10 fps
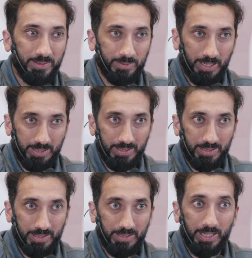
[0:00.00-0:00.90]
Right?
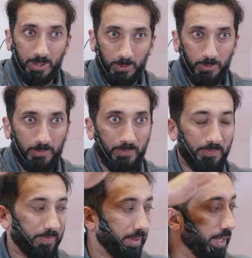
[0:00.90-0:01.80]
Now,
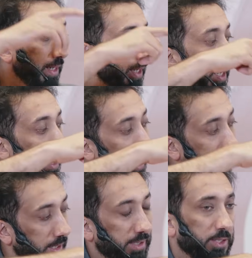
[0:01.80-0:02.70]

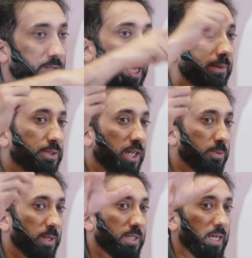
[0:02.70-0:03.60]
Allah describes
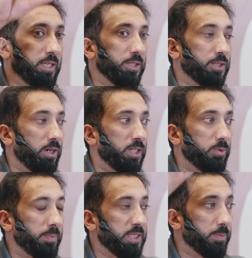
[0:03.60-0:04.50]
Judgment Day, the stars
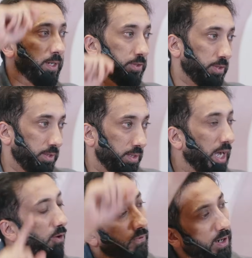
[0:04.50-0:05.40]
will be smudged.
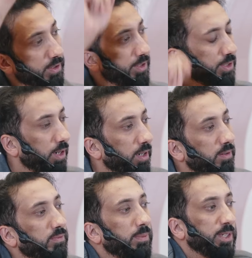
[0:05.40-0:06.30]
How far is the star
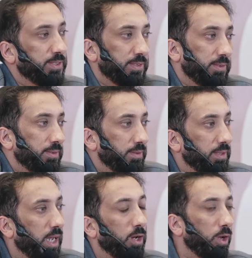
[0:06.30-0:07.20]
from us?
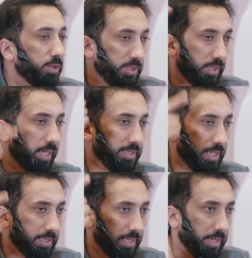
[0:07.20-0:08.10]
How long does the light
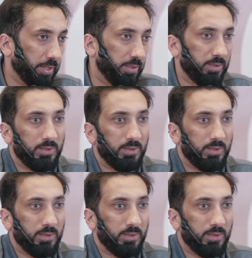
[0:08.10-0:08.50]
take to get here?